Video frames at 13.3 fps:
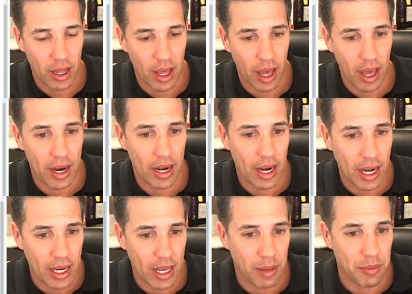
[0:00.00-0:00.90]
And at
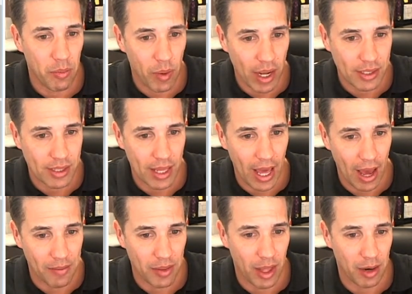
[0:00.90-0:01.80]
8 a.m., the rest of the
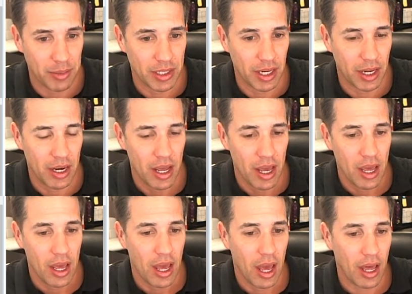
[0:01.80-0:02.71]
half of that will be done.
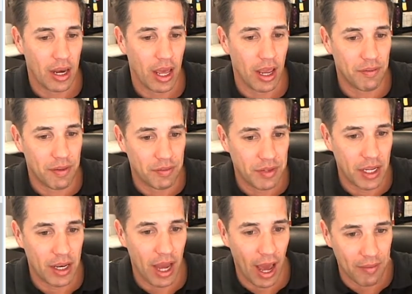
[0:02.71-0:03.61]
At
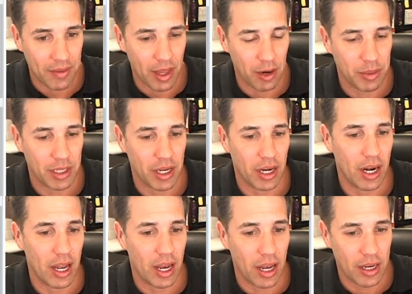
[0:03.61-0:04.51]
8:15, half of that will be done.
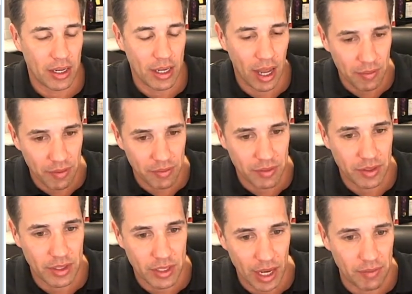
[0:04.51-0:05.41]
And at
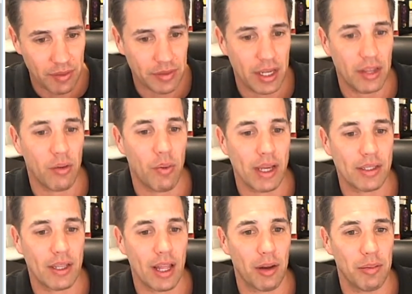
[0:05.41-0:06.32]
10:15, the
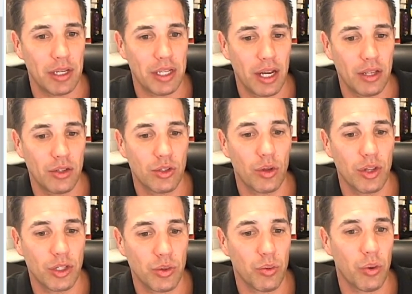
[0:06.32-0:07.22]
rest of that will be done. So
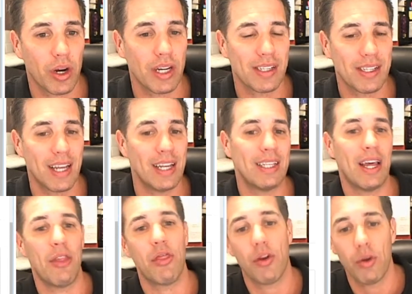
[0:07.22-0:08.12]
this one, we're going to send at
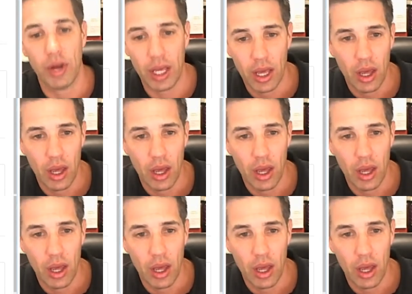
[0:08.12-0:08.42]
10:30.